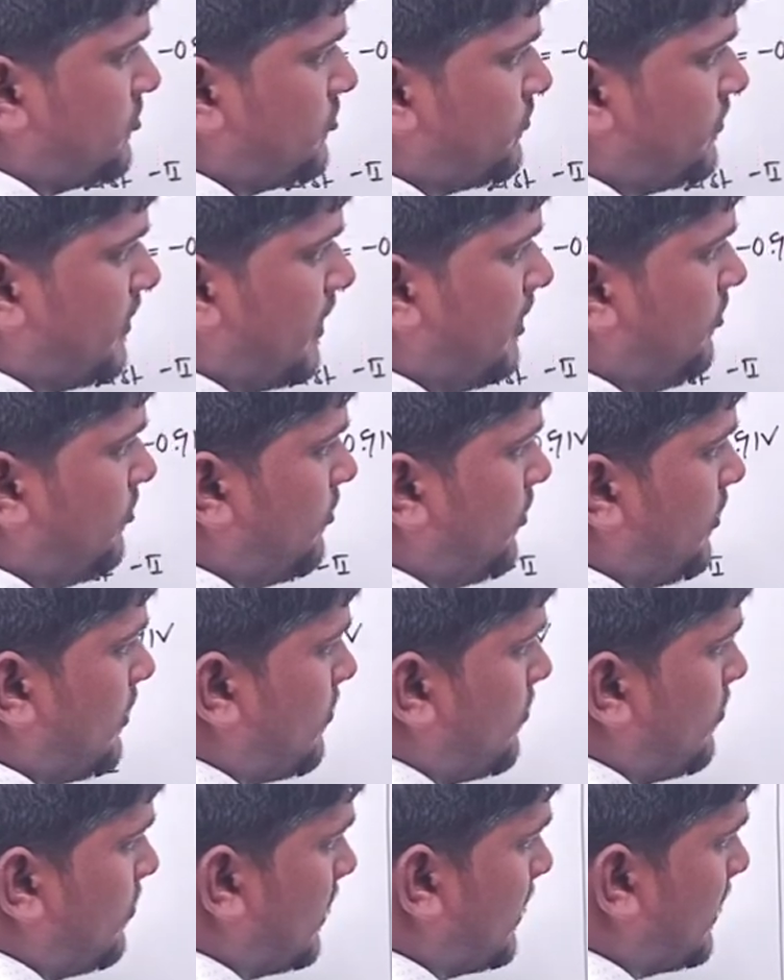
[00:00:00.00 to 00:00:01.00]
those value,
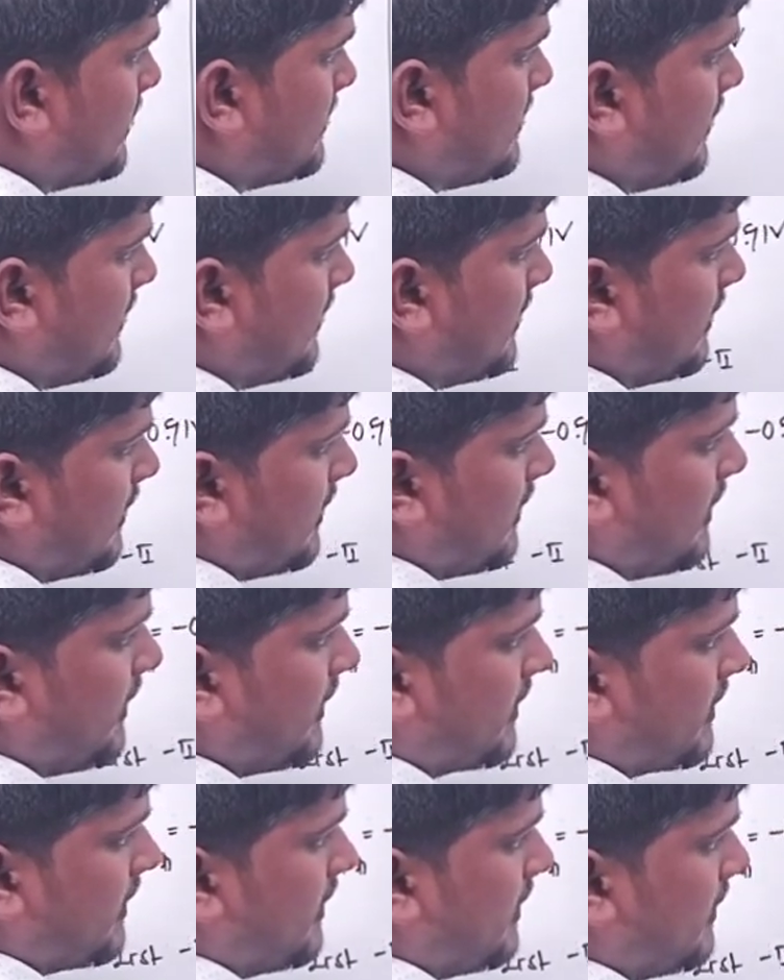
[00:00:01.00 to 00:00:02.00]
we will get the
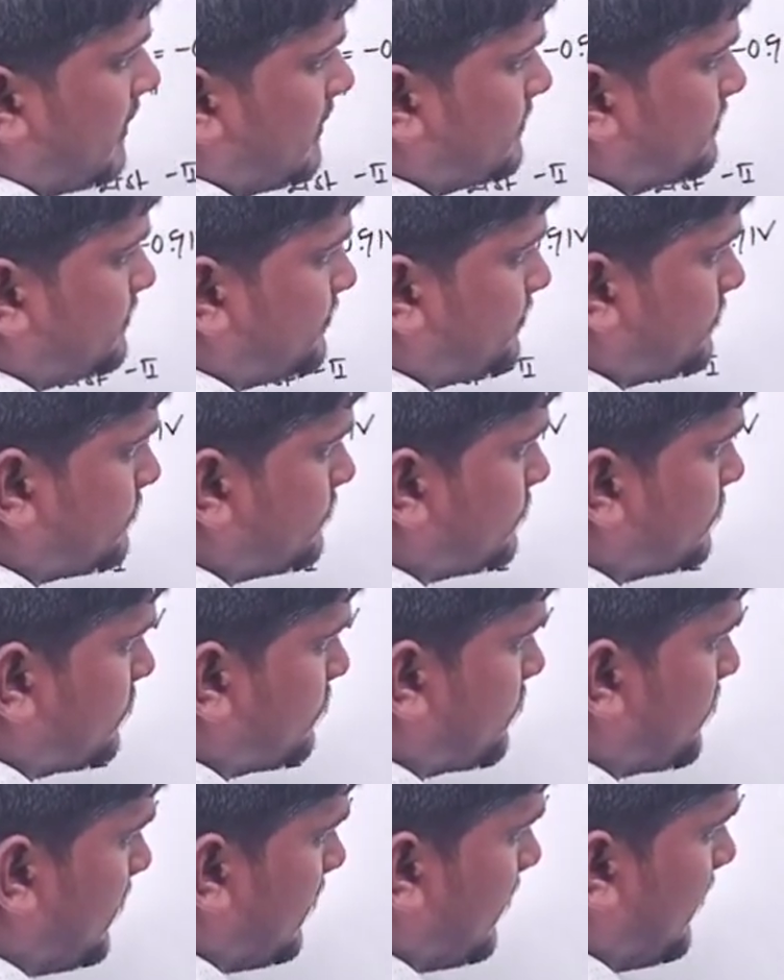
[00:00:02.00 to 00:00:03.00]
like
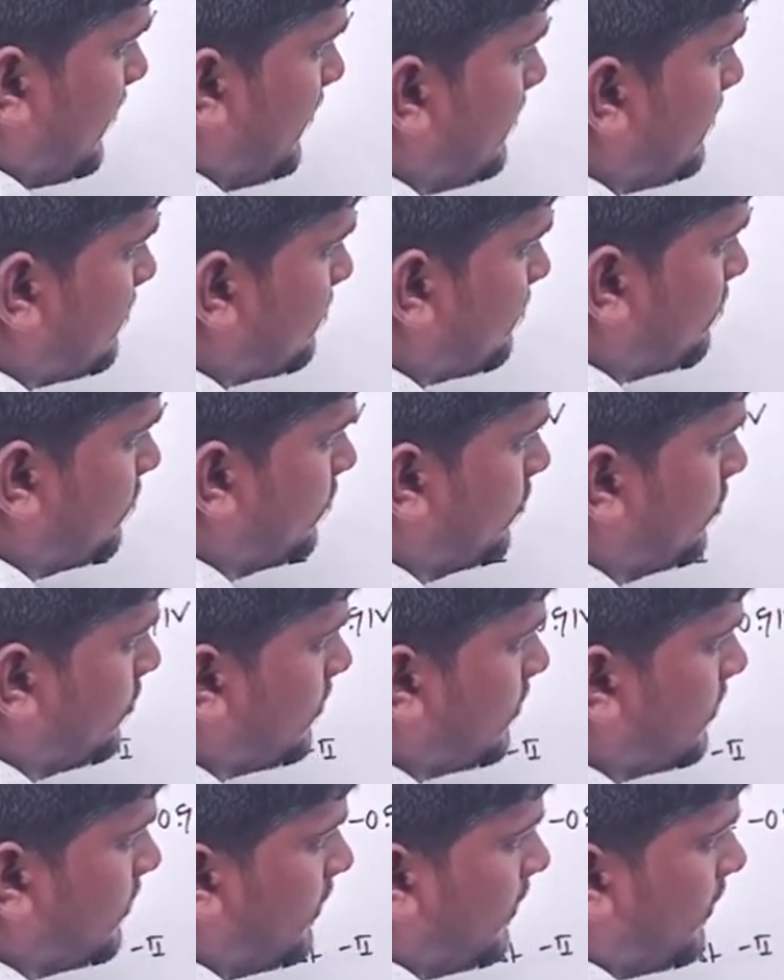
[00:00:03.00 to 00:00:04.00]

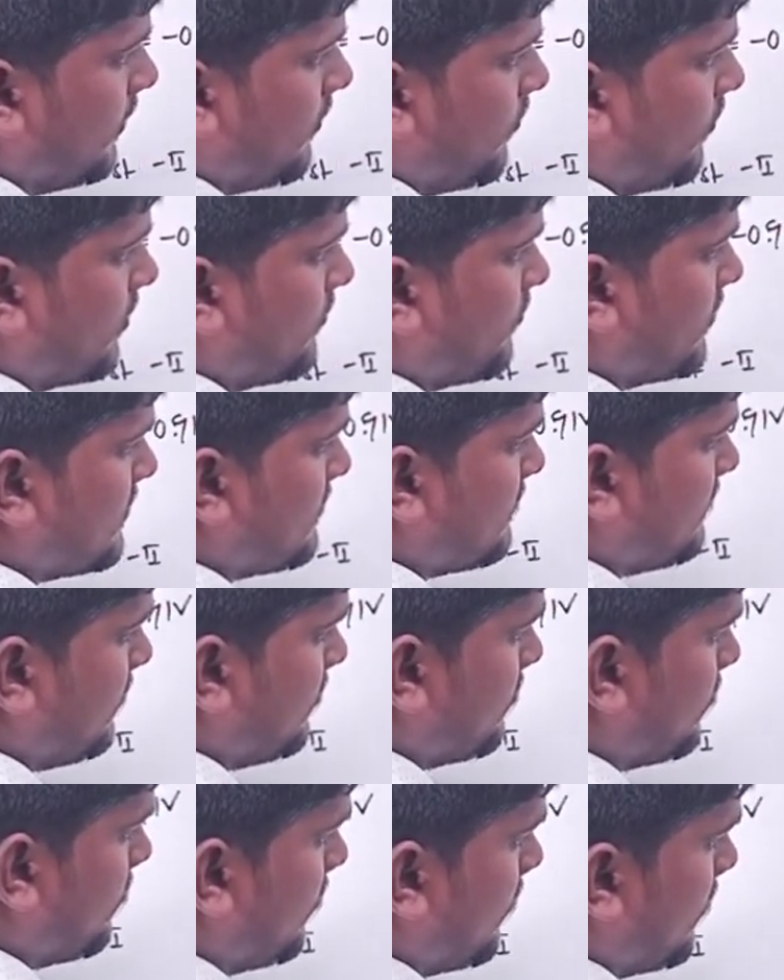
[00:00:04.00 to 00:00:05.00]

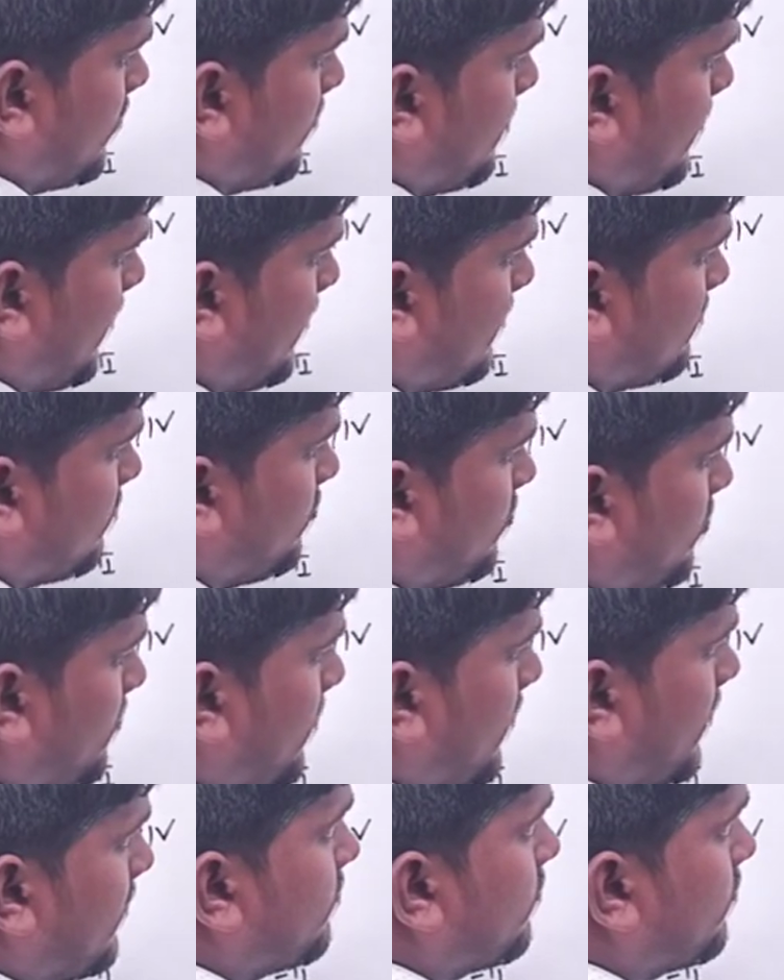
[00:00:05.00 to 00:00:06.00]
1284110 minus 0.4